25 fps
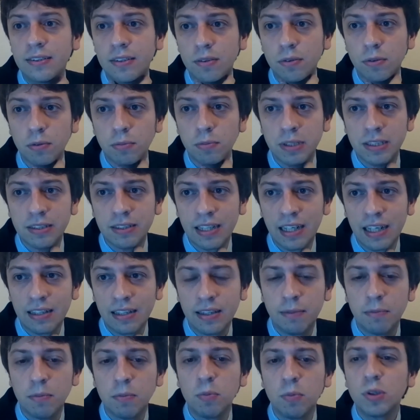Ms. Khatib.
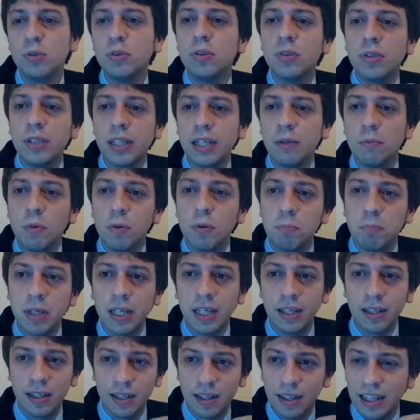What do you think would
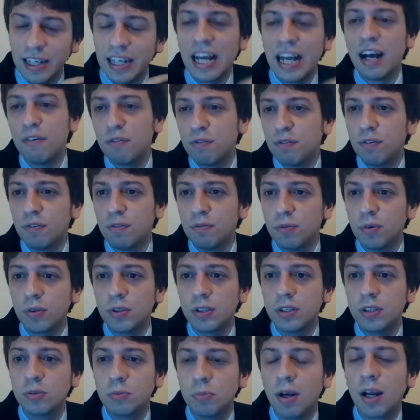be enough for
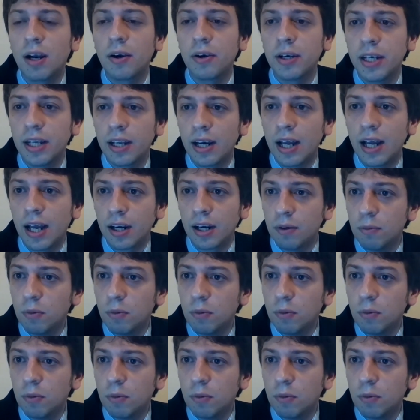the square in Iraq?